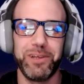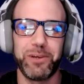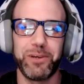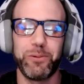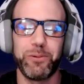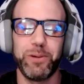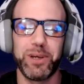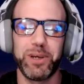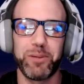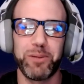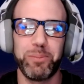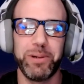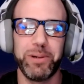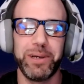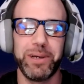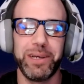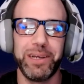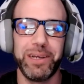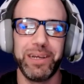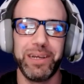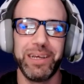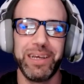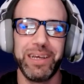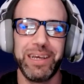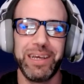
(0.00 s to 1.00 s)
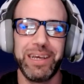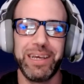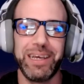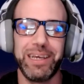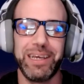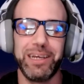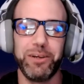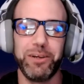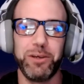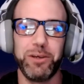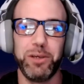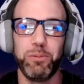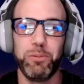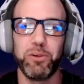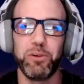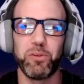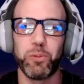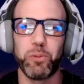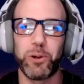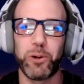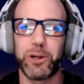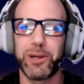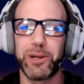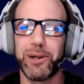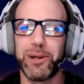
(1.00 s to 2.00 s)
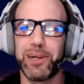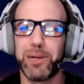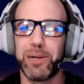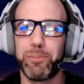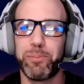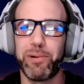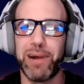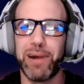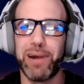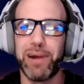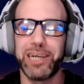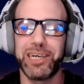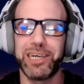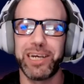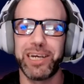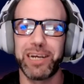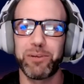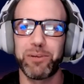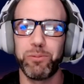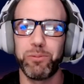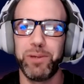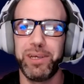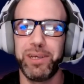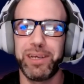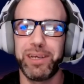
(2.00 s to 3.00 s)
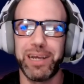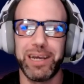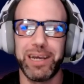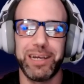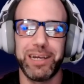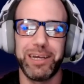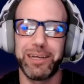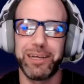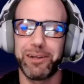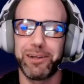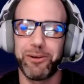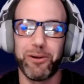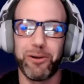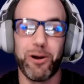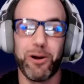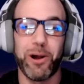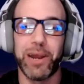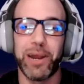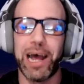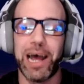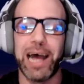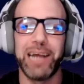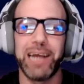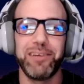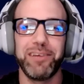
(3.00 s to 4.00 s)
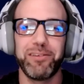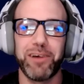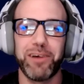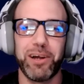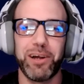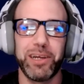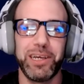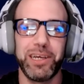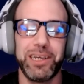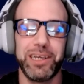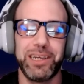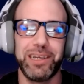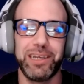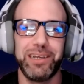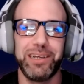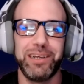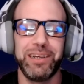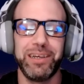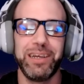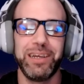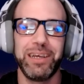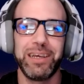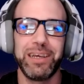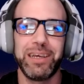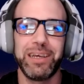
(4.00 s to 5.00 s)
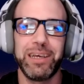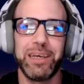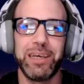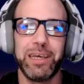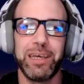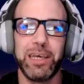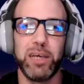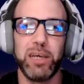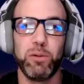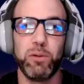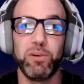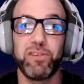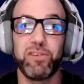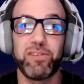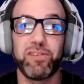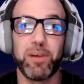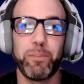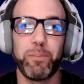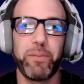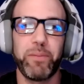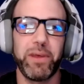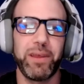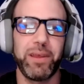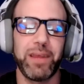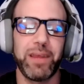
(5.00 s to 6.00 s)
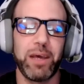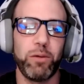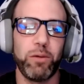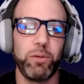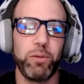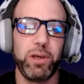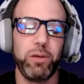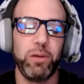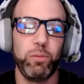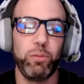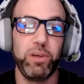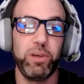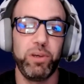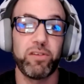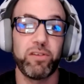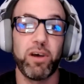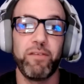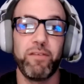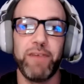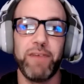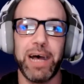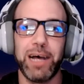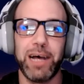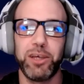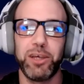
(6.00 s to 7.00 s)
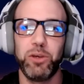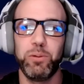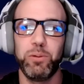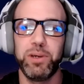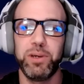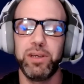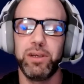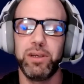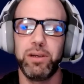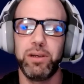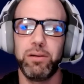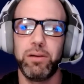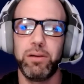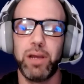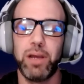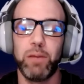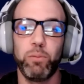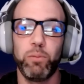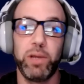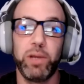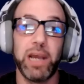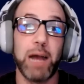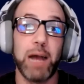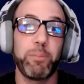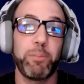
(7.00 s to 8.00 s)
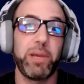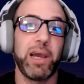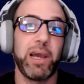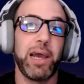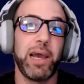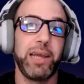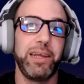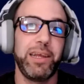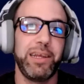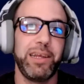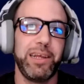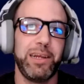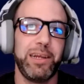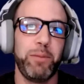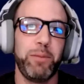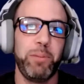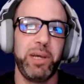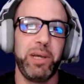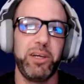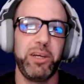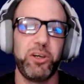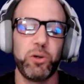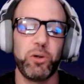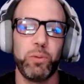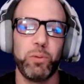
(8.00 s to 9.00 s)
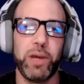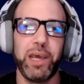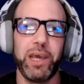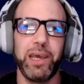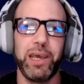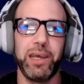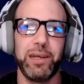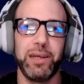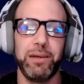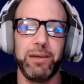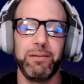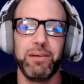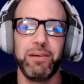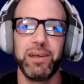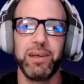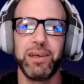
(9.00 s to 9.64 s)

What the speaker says: quick, but he was working on a project. We kind of caught eyes on it, and it was something that we saw value in, and we got behind it in a major way. And